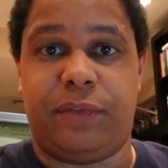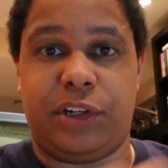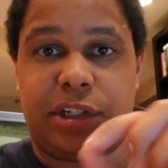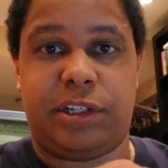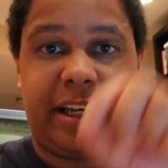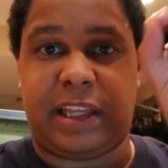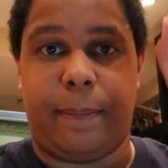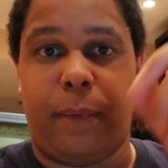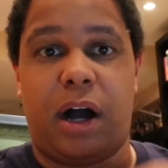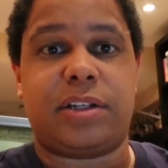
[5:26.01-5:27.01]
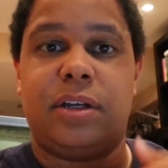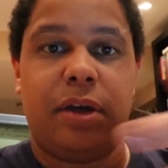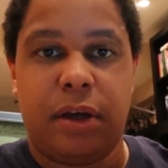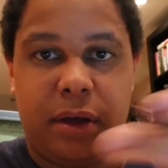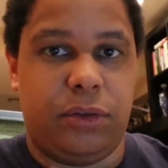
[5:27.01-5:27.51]
If you just tick that box,
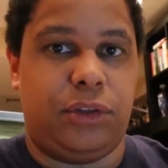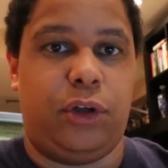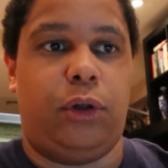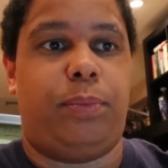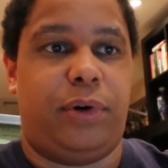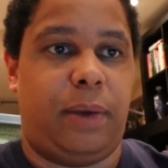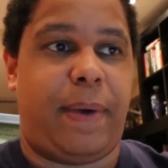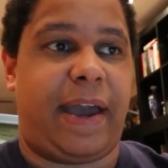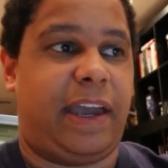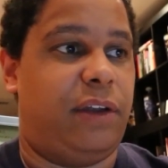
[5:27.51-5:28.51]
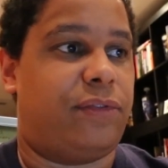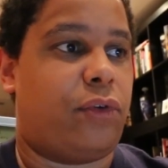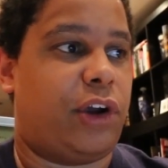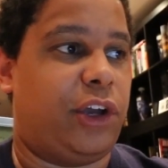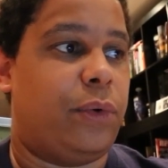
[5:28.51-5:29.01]
they'll put it back in
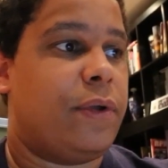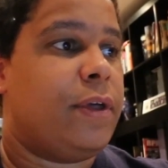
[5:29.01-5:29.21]
for you.